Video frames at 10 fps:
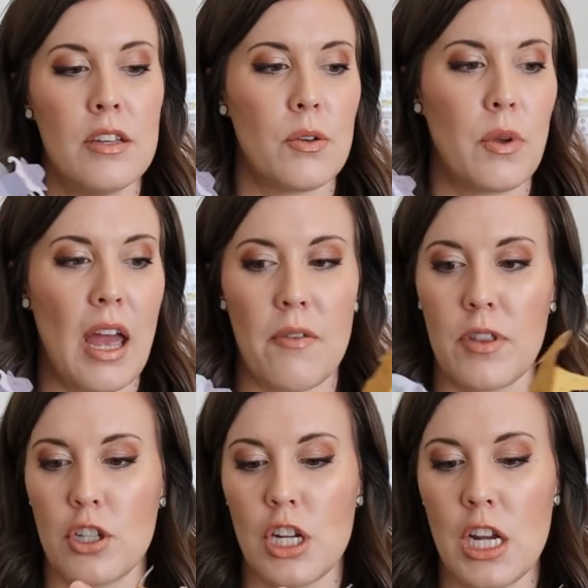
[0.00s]
So we
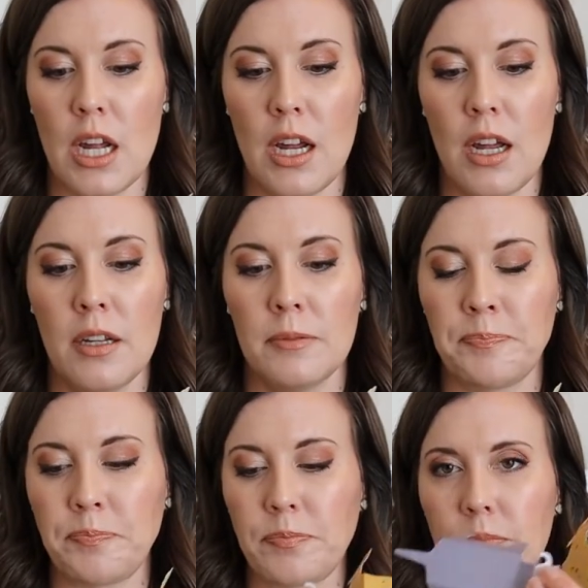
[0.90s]
have the cheetah,
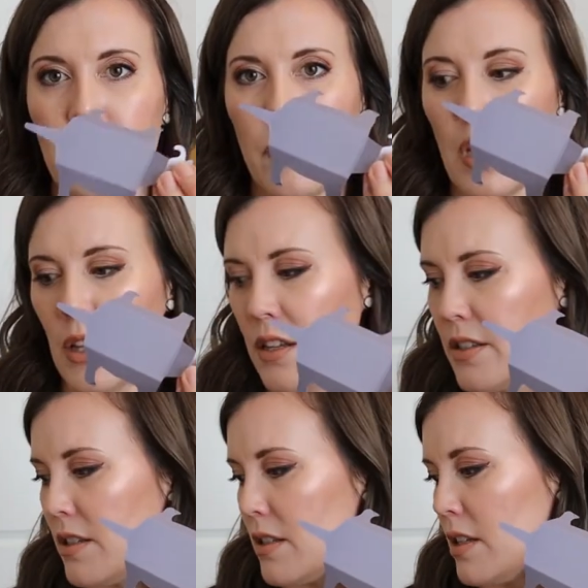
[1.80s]

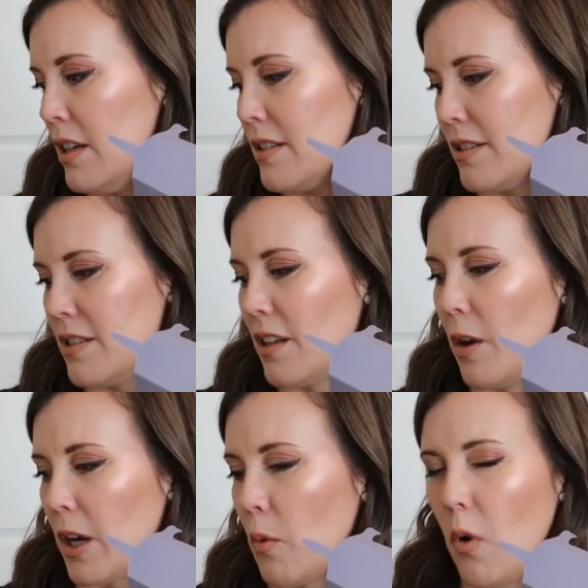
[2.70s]
this is, is this
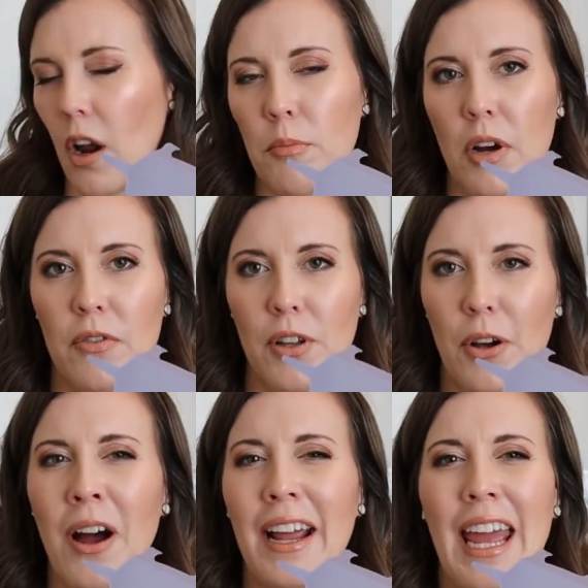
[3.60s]
like a water buffalo?
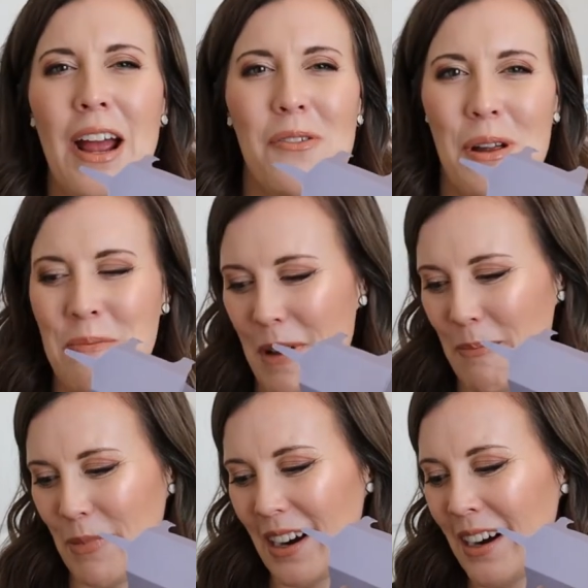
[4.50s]
I can't
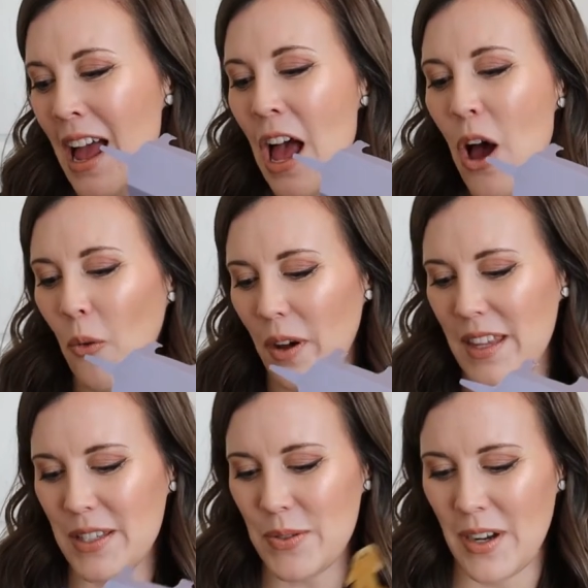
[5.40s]
remember
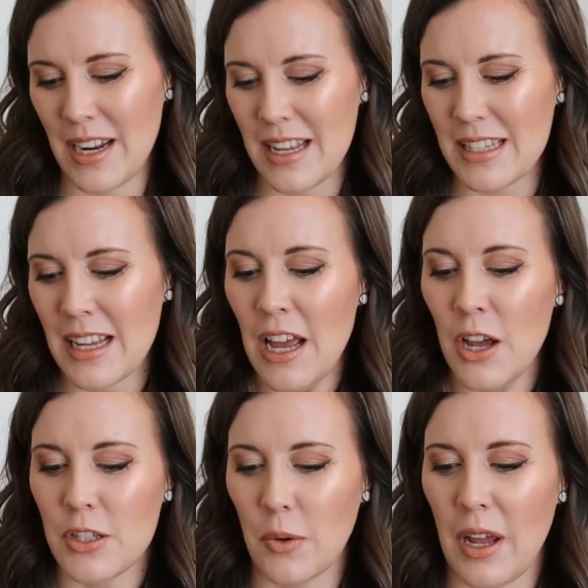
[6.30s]
what this one is.
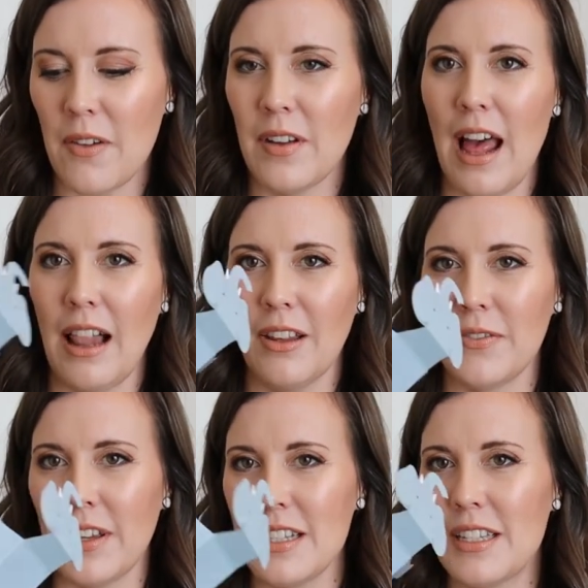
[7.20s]
So we have an
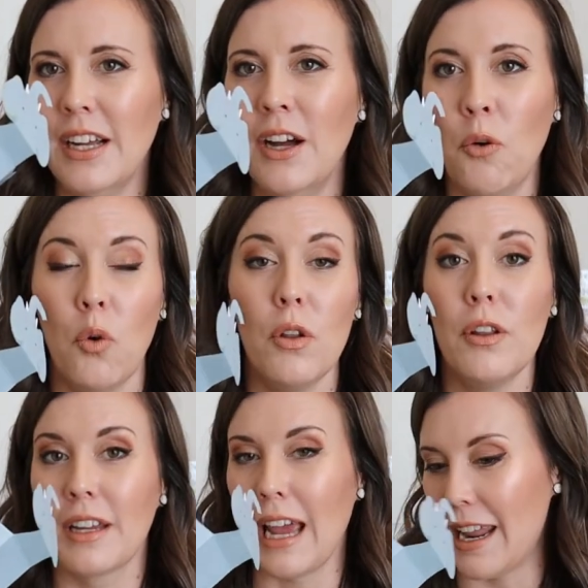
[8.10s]
elephant, we'll
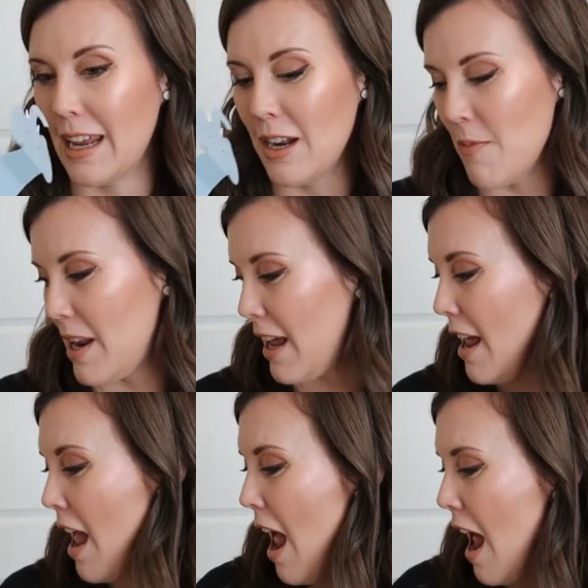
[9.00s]
look at it in a minute,
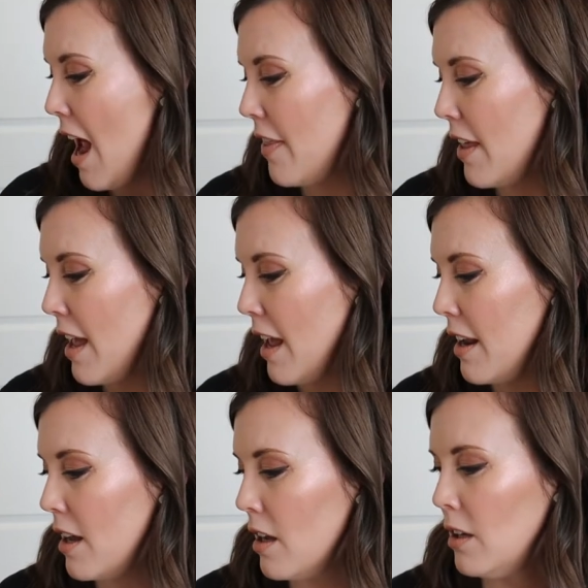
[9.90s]
and
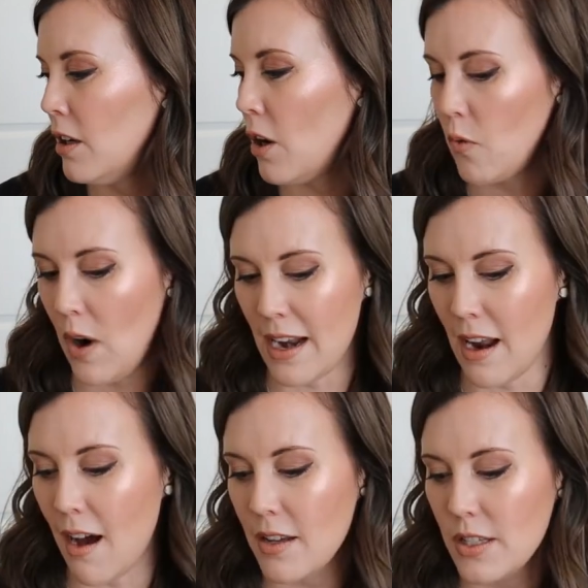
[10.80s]
then a
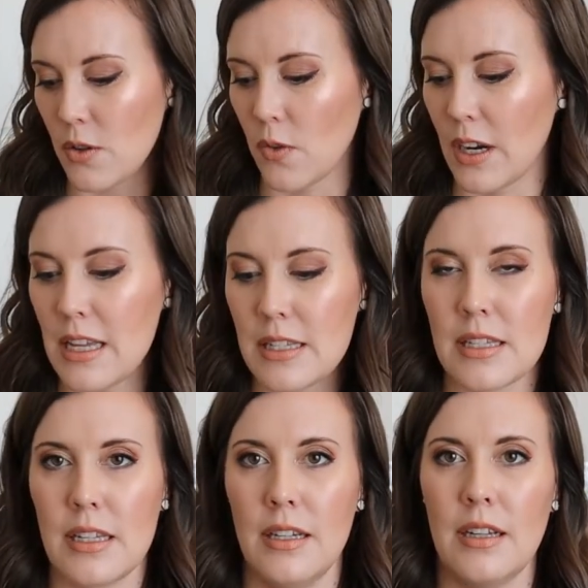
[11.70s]

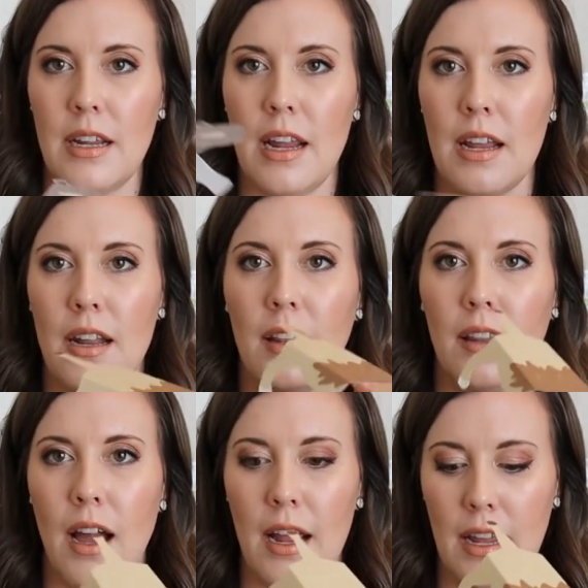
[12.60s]
rhinoceros and a
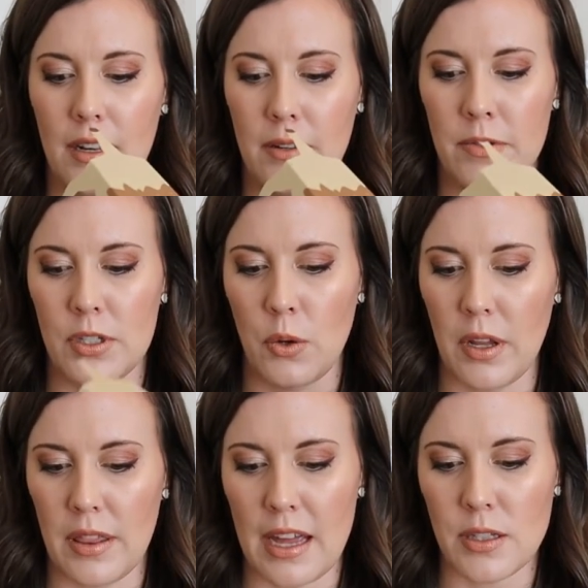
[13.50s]
lion. So
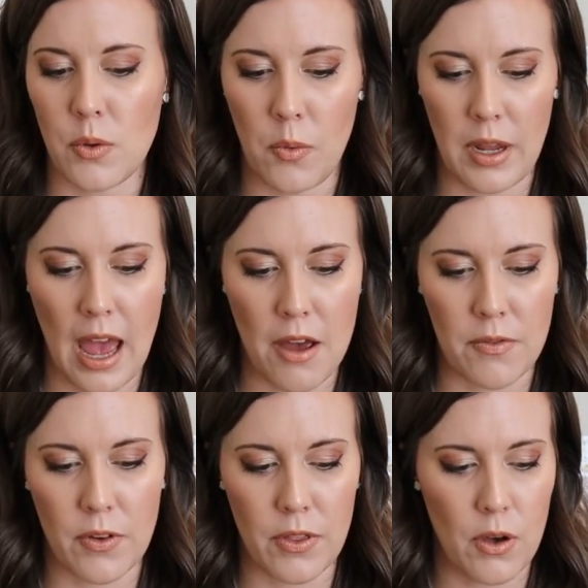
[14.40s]
we, that's what we
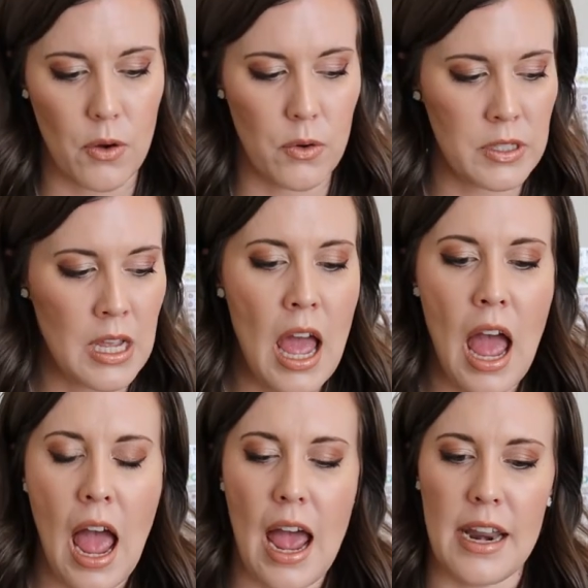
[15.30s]
have for those.
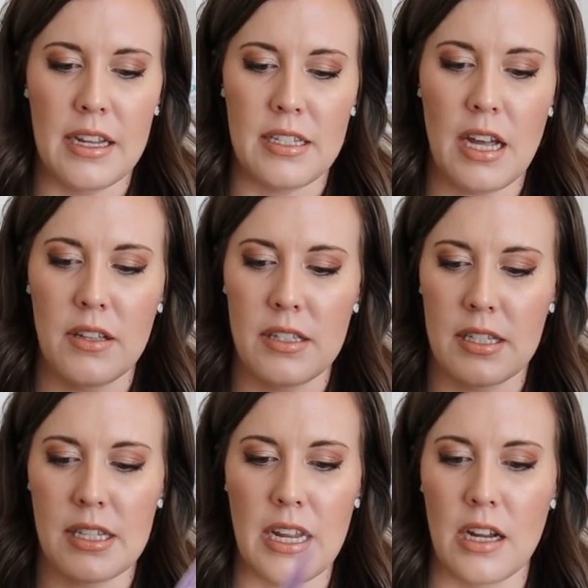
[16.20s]
And it tells
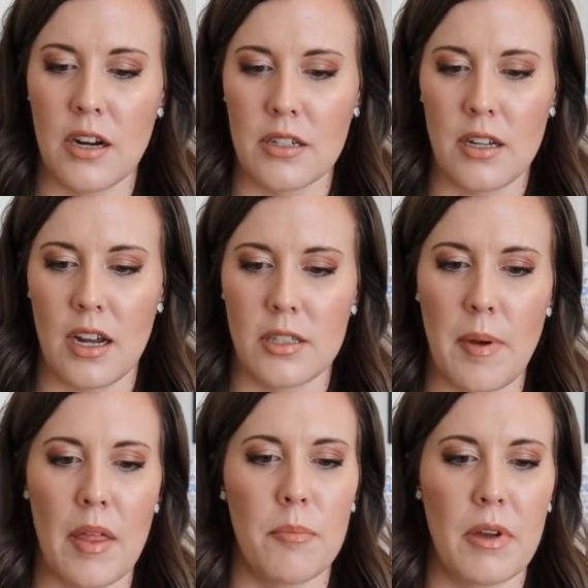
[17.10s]
us in here, it talks
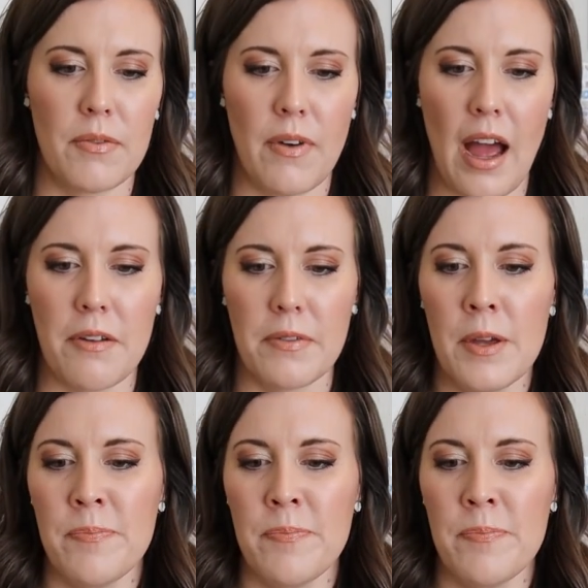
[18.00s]
about the big five.